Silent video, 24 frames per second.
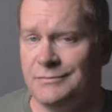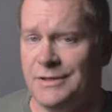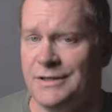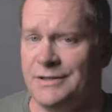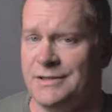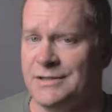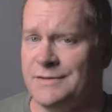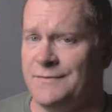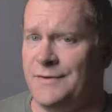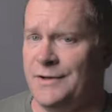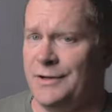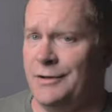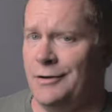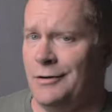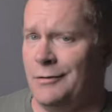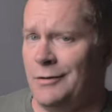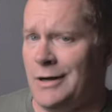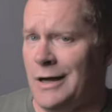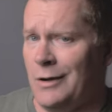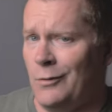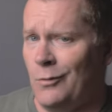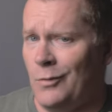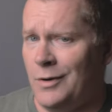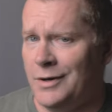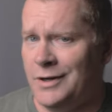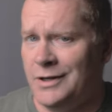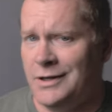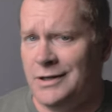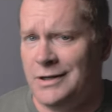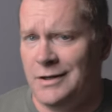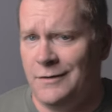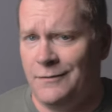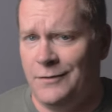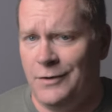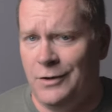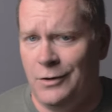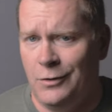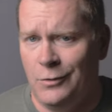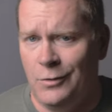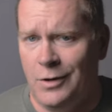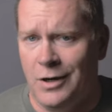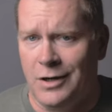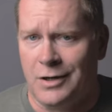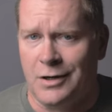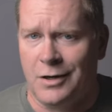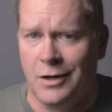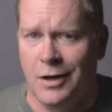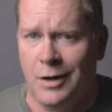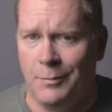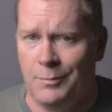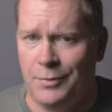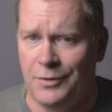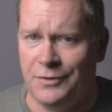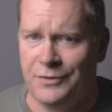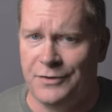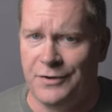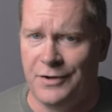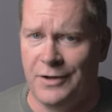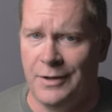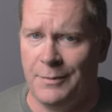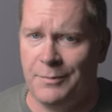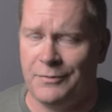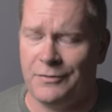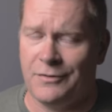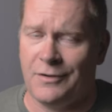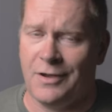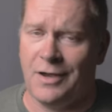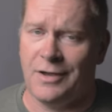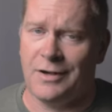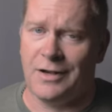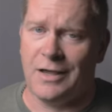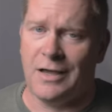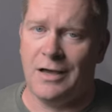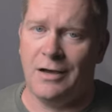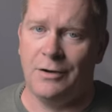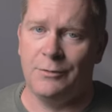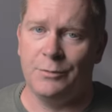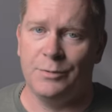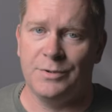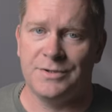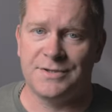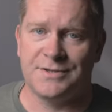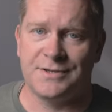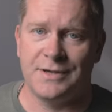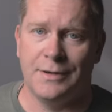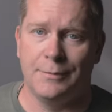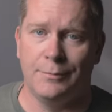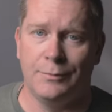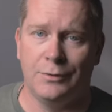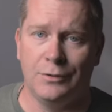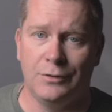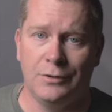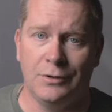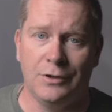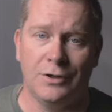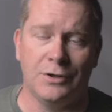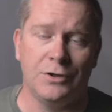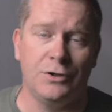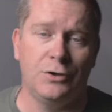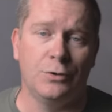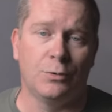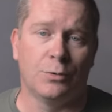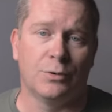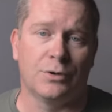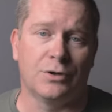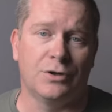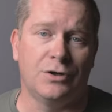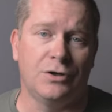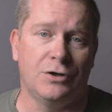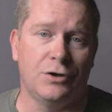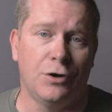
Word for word: In this video, I want to give you a couple tips on how to assemble your